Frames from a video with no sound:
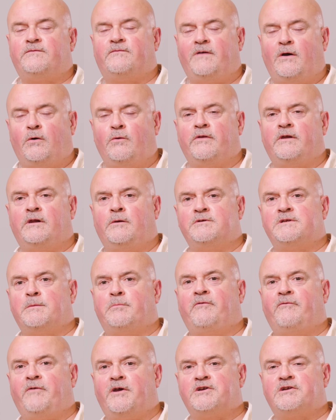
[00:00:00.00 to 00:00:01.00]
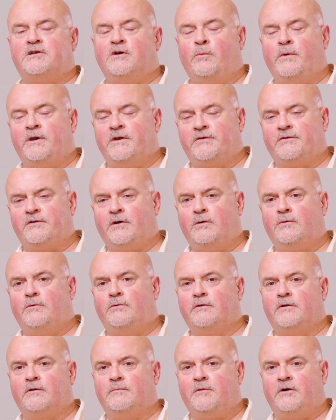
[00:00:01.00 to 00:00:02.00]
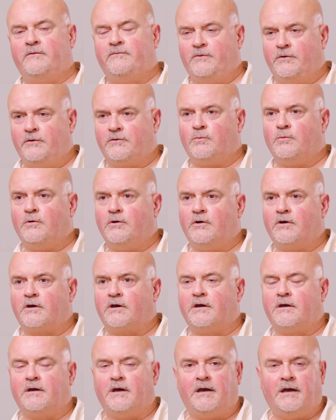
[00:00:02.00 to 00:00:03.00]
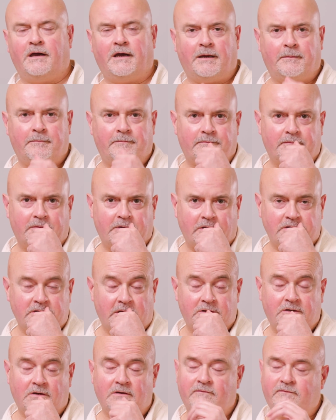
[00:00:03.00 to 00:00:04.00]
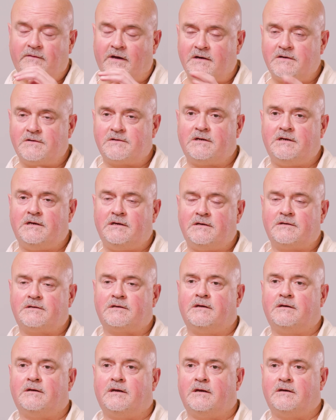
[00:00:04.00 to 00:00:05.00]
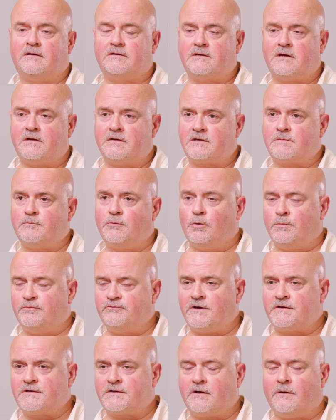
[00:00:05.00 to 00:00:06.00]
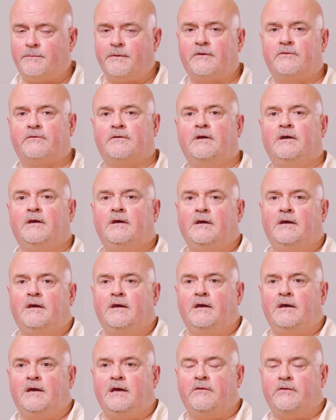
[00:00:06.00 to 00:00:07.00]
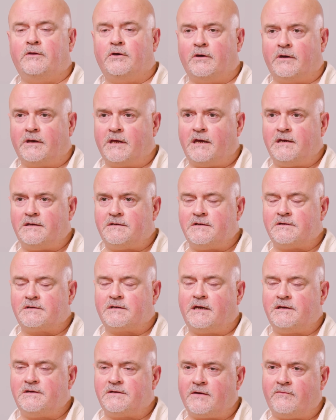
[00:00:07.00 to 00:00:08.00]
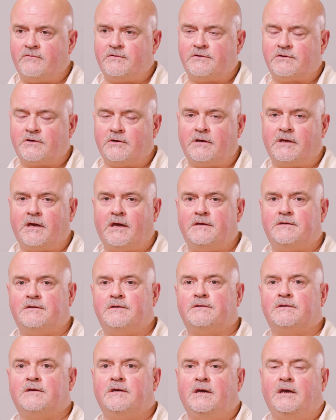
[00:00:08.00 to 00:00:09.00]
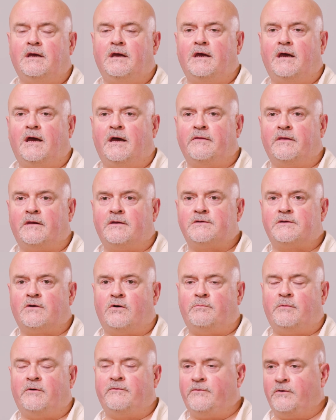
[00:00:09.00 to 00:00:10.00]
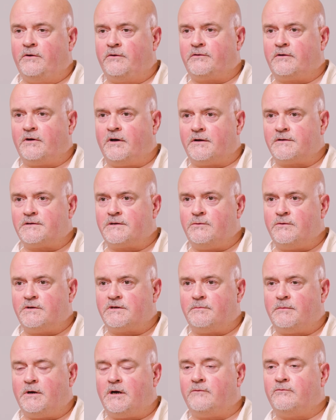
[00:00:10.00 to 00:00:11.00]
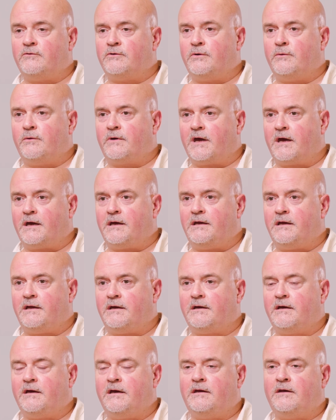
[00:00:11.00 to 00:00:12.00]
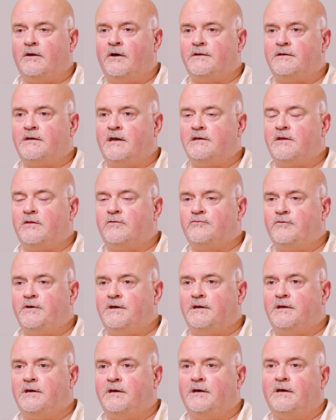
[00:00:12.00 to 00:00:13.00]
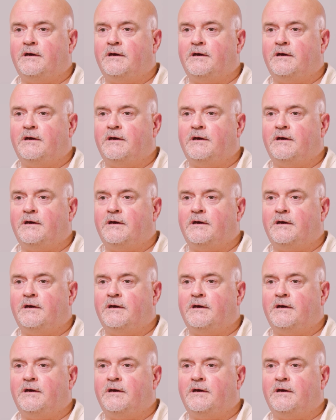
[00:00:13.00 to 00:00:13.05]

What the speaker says: felt that I was a professional when I sold my first work, because I'd done fanzines and small press comics in the early 80s, late 70s, early 80s, and then I sold my first cartoon to Marvel UK in 1983,